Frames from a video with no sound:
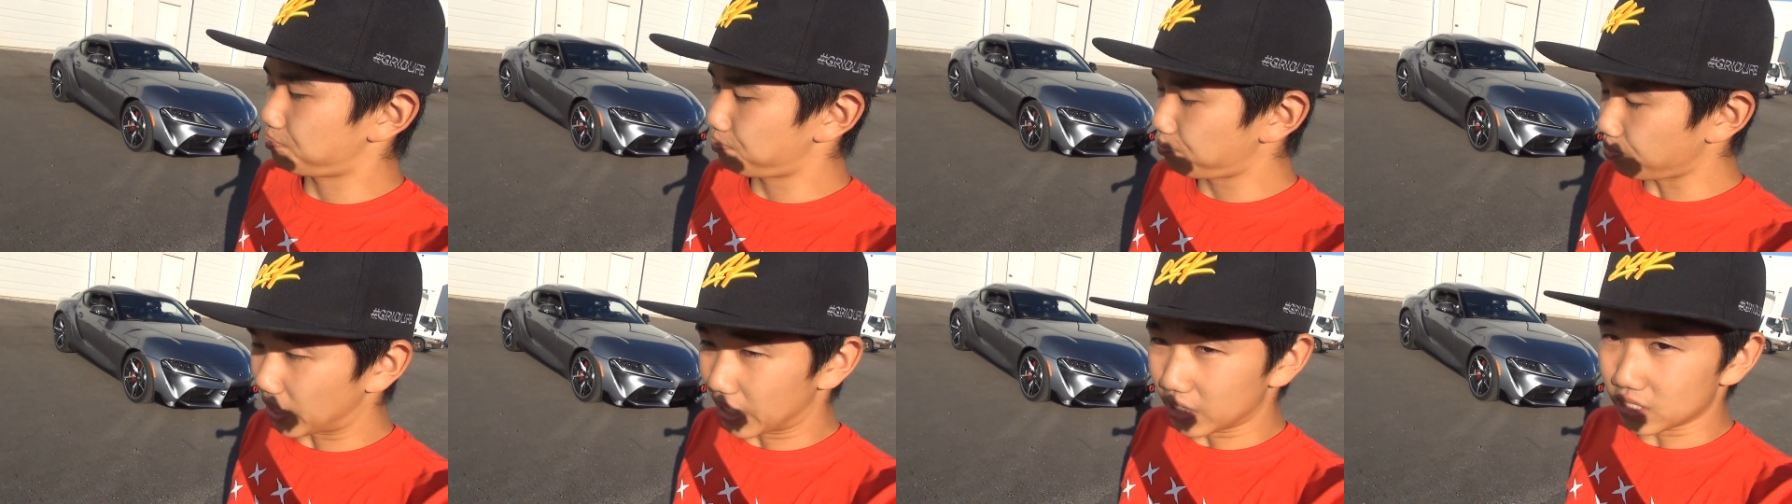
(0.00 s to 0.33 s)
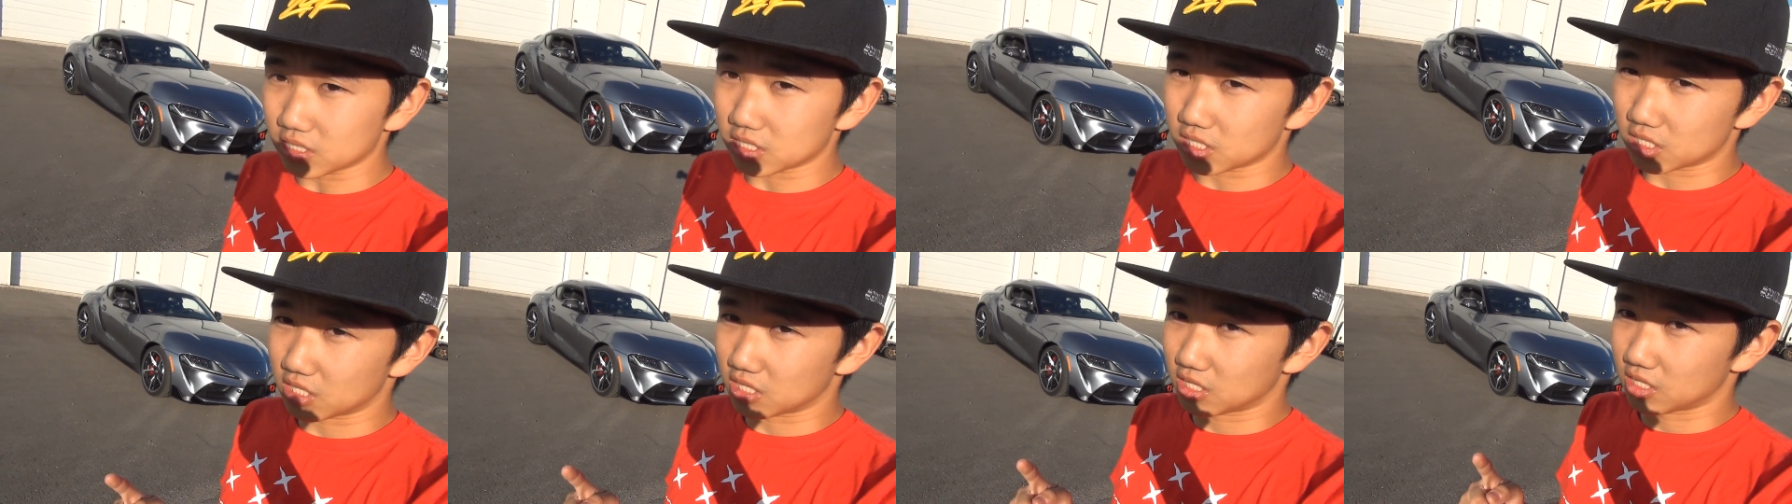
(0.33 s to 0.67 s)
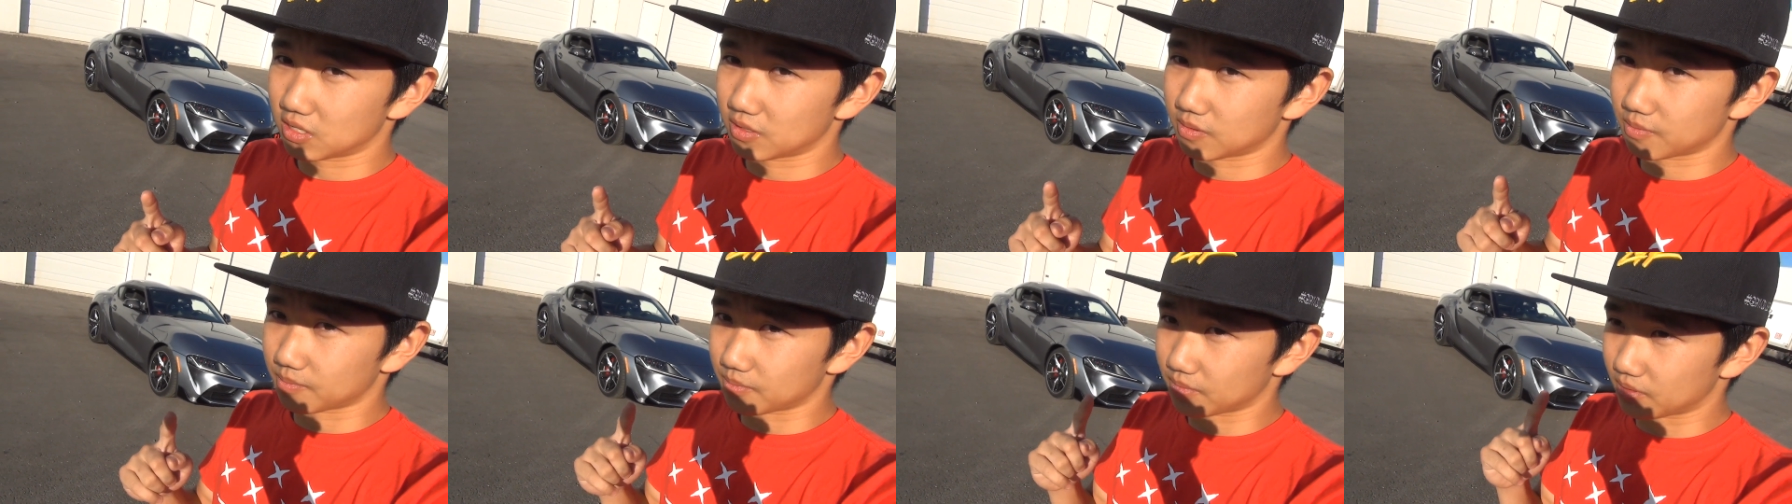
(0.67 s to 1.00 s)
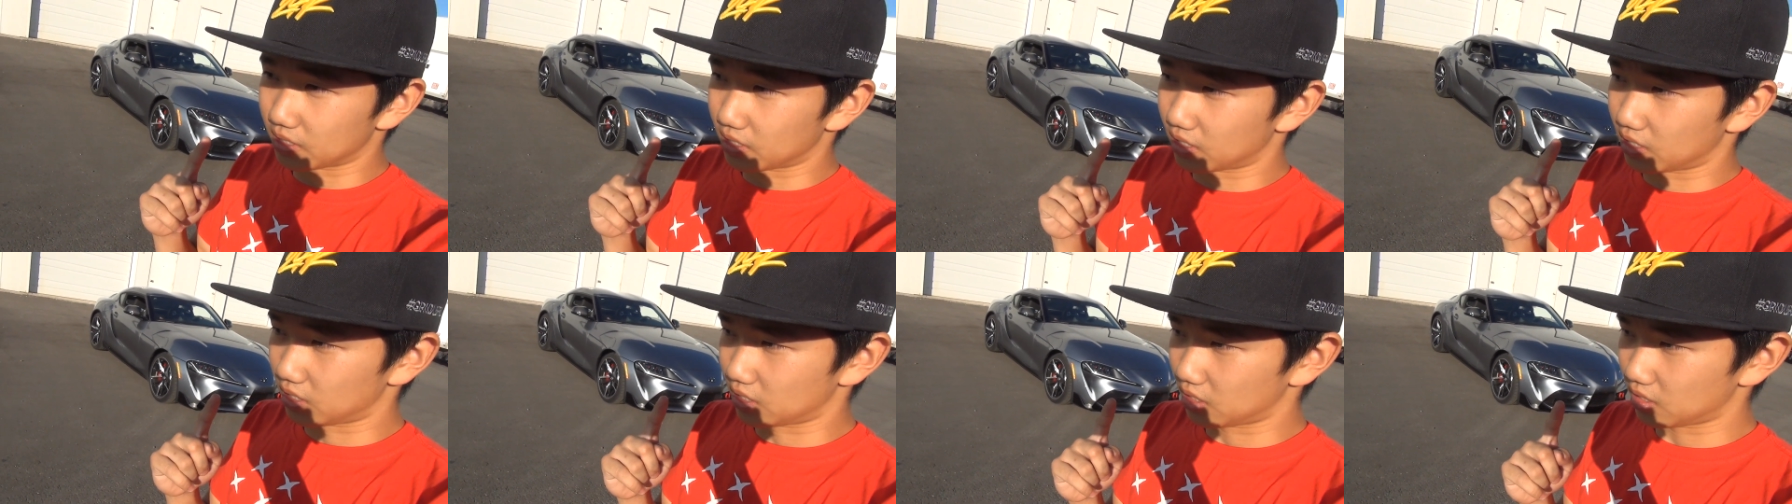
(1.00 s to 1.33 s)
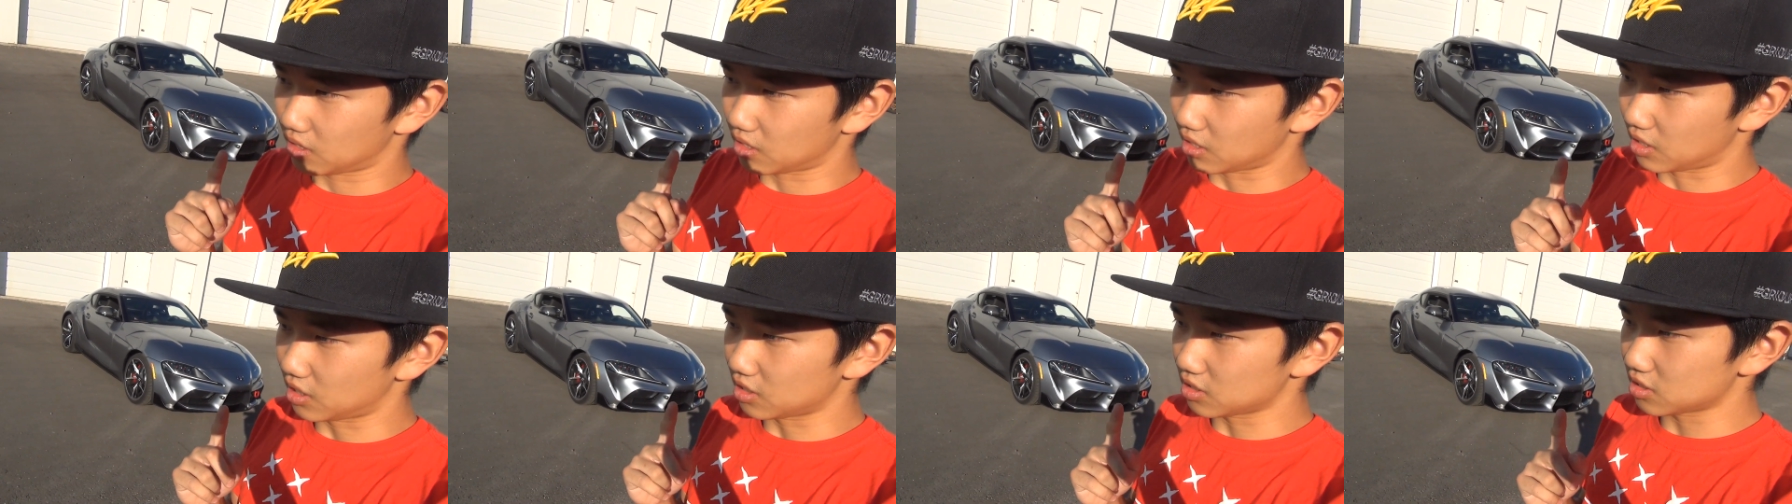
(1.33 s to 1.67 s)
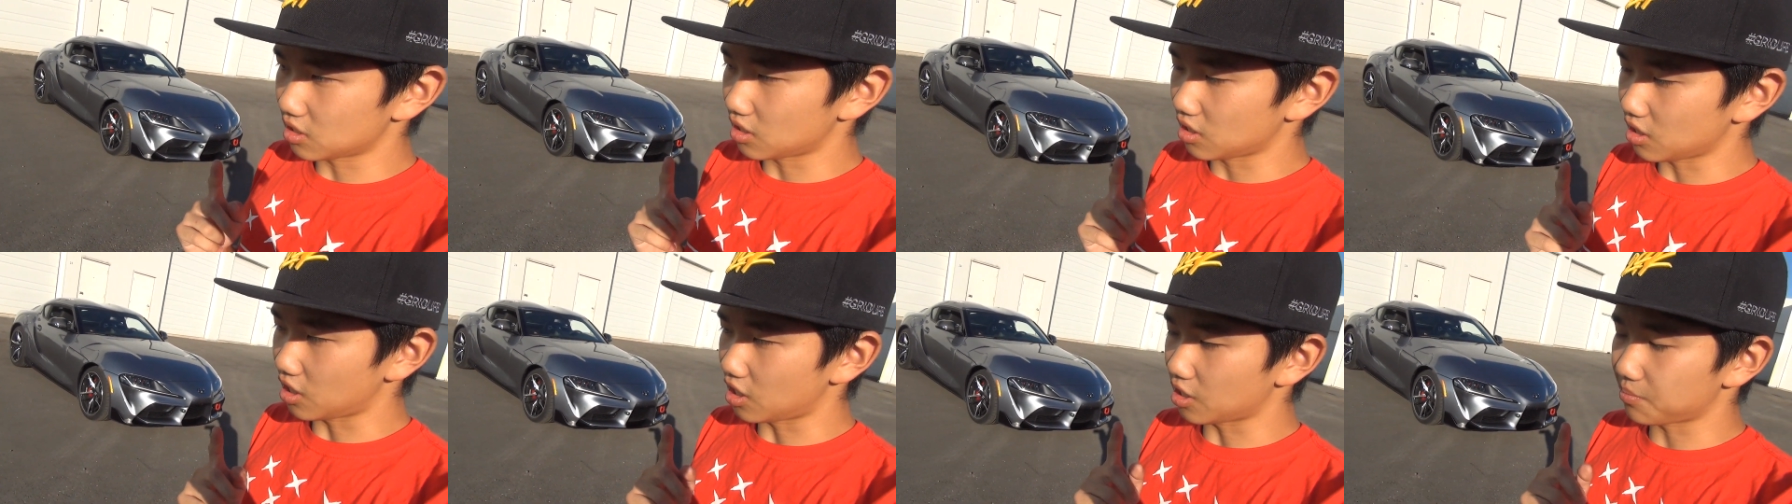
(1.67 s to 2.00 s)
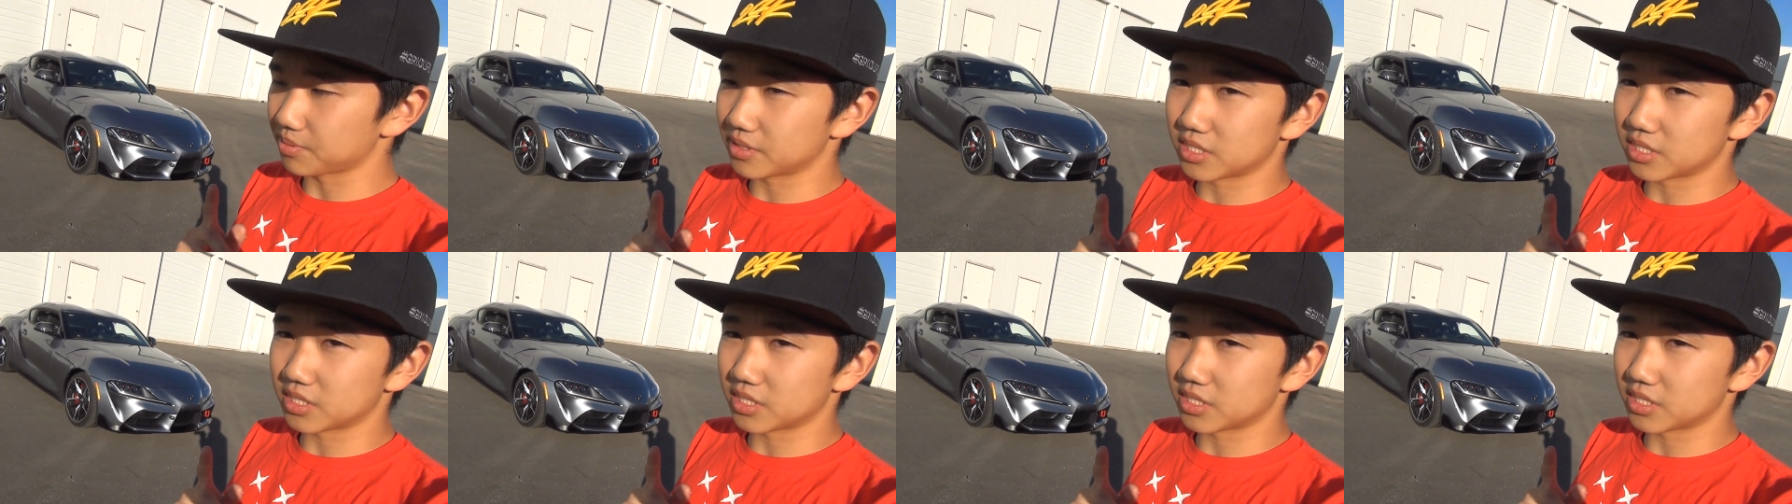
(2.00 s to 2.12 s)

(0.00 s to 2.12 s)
But there's a lot of